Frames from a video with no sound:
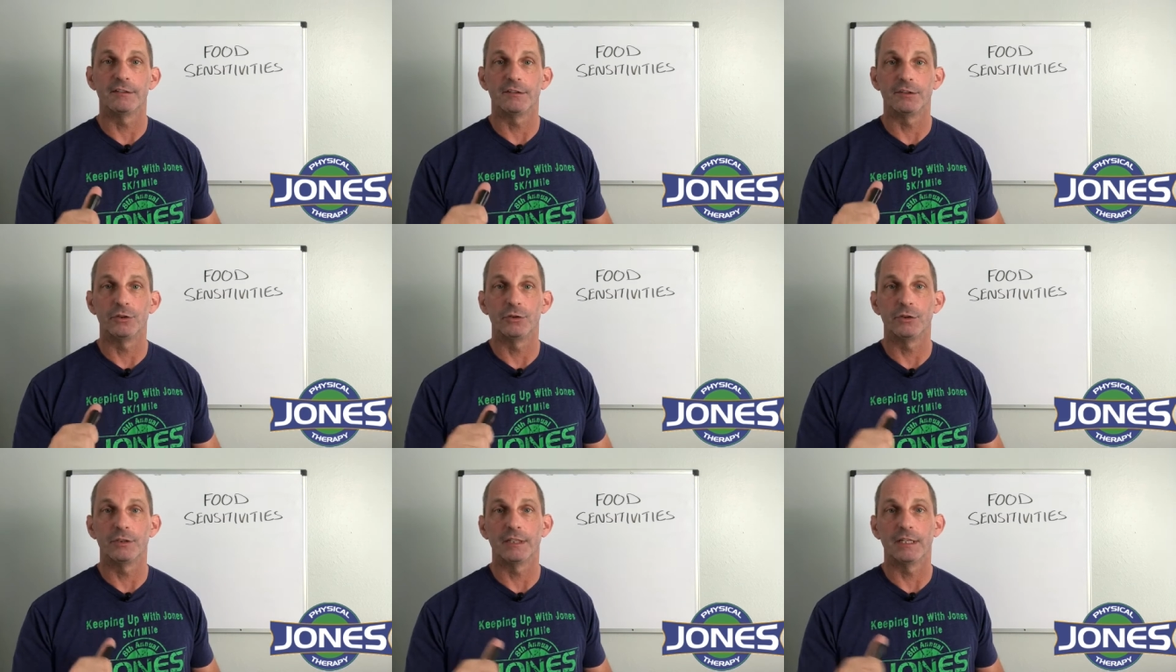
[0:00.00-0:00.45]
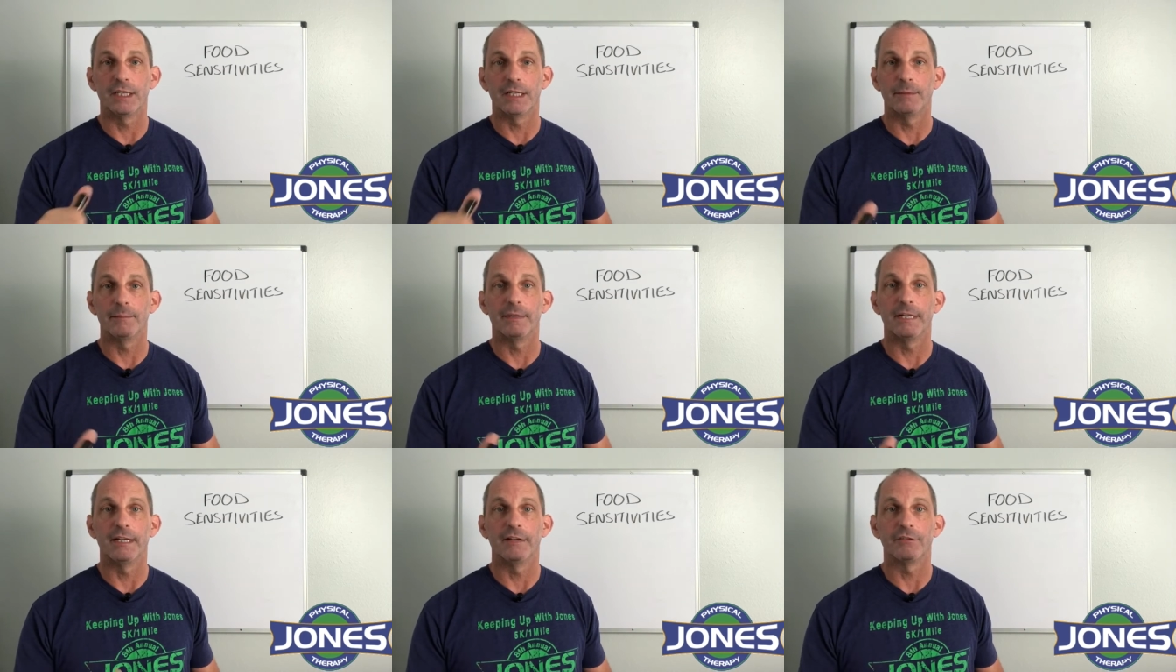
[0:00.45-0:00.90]
that you can
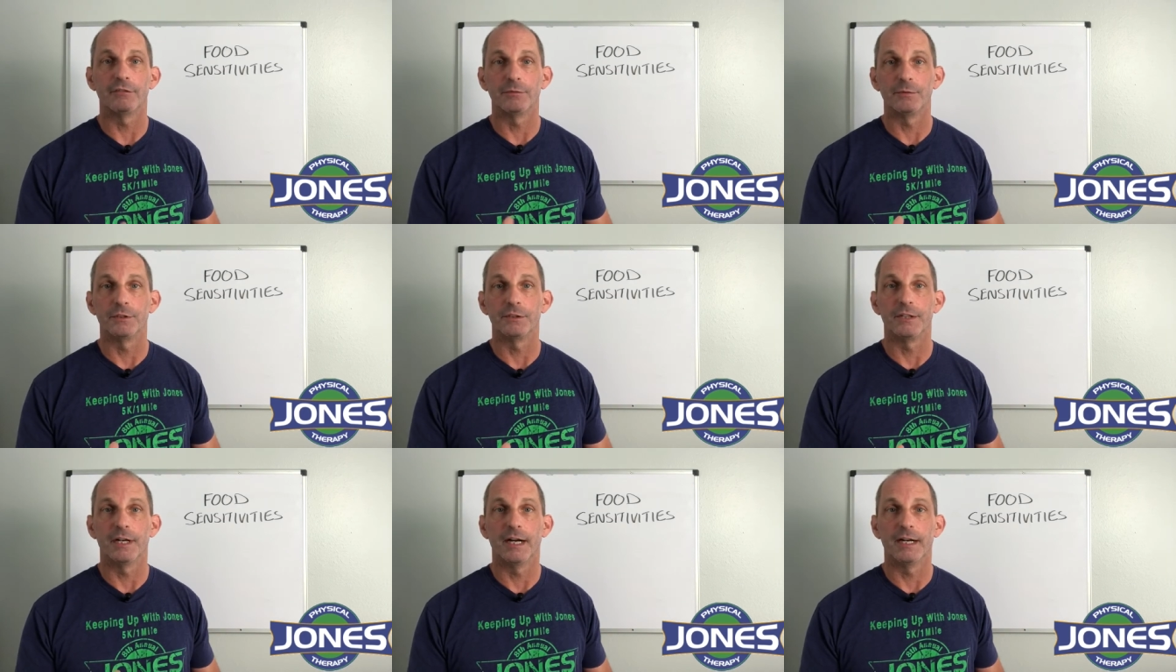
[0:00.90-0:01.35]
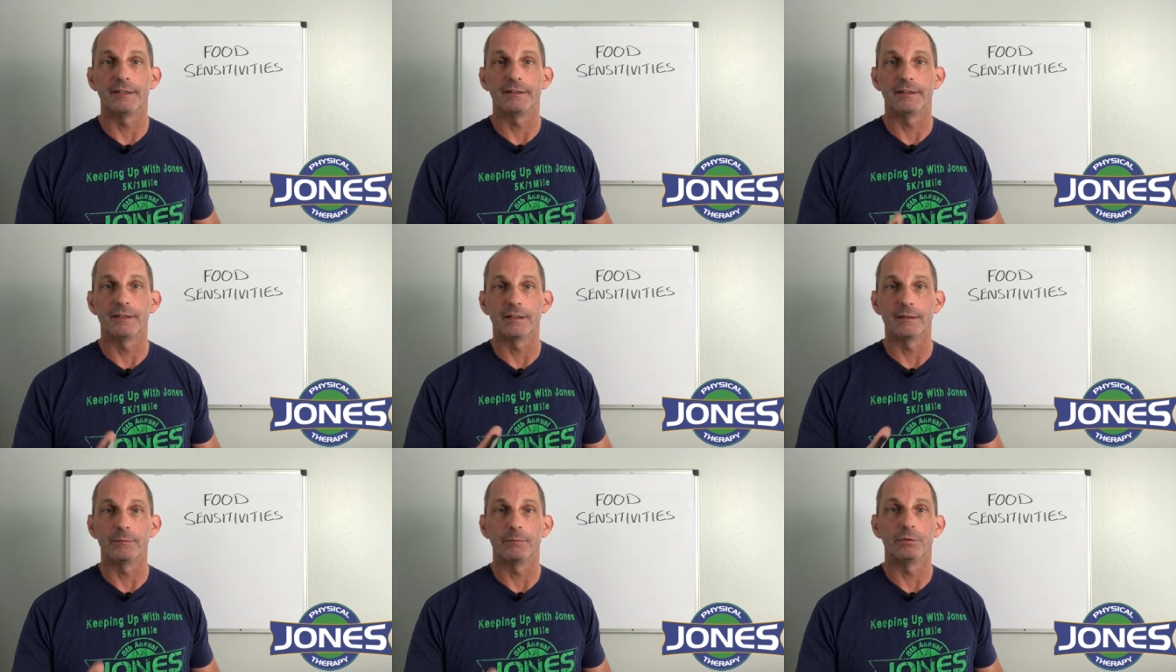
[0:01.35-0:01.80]
eliminate from your diet
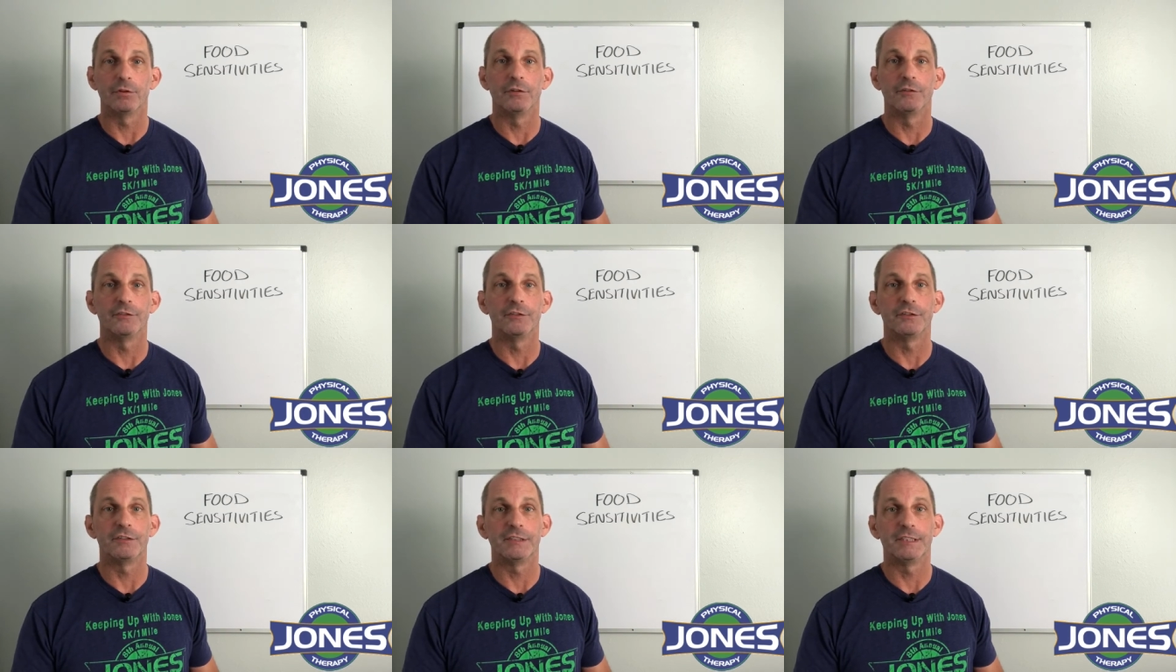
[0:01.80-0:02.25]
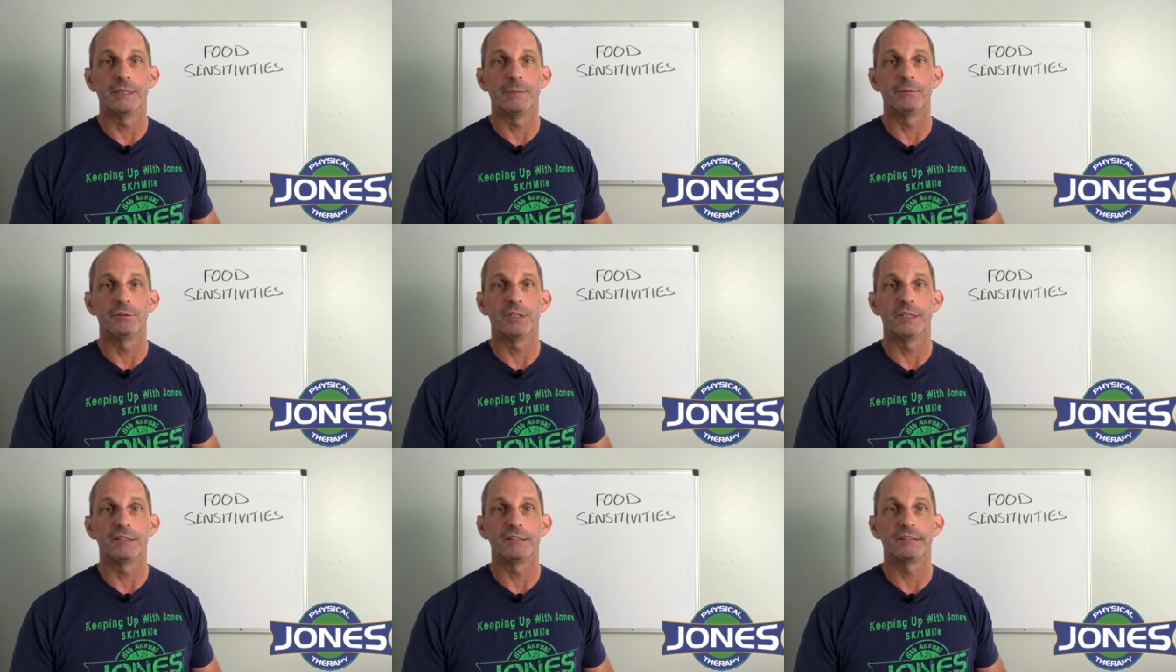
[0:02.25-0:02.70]
that'll improve your
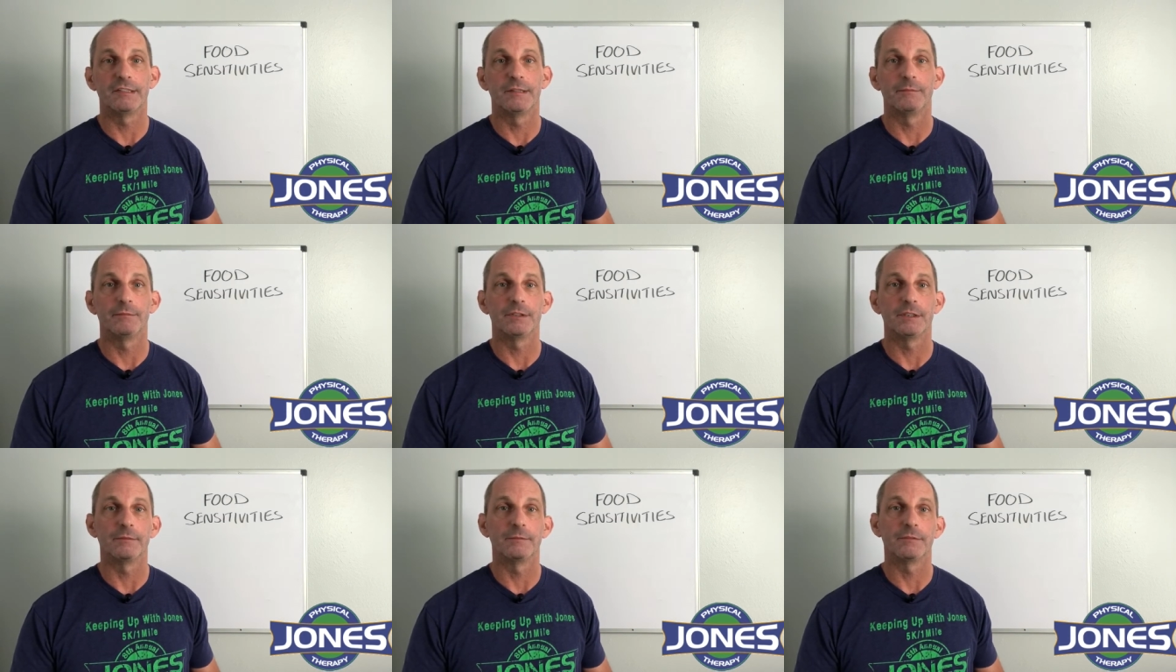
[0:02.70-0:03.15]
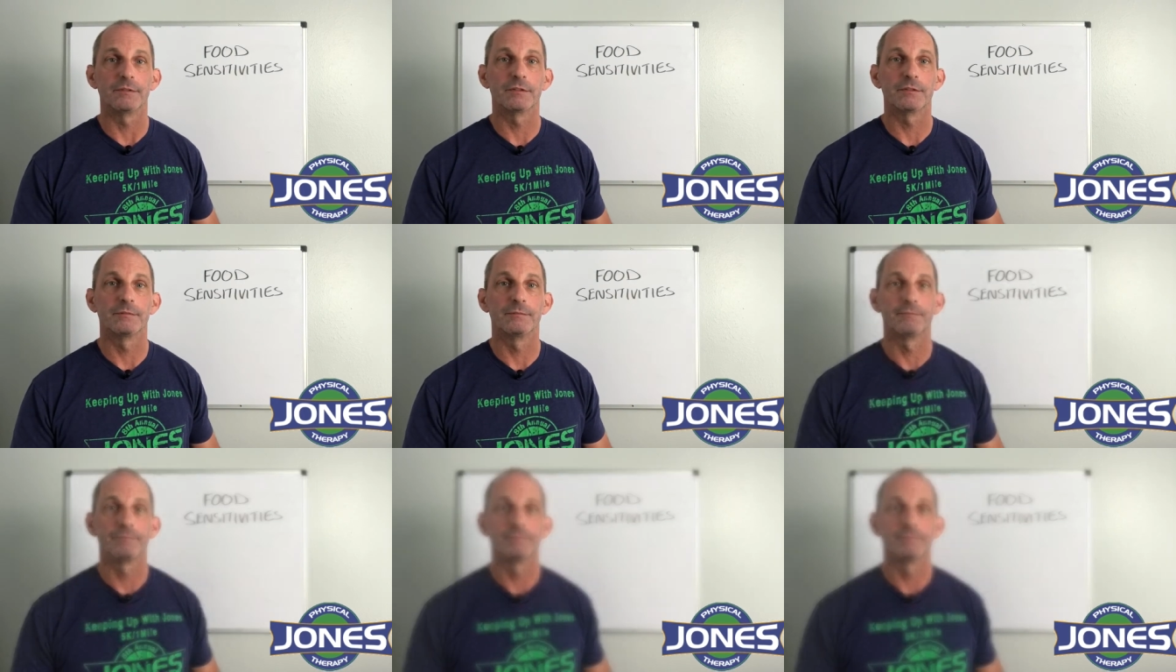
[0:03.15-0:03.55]
TMJ symptoms.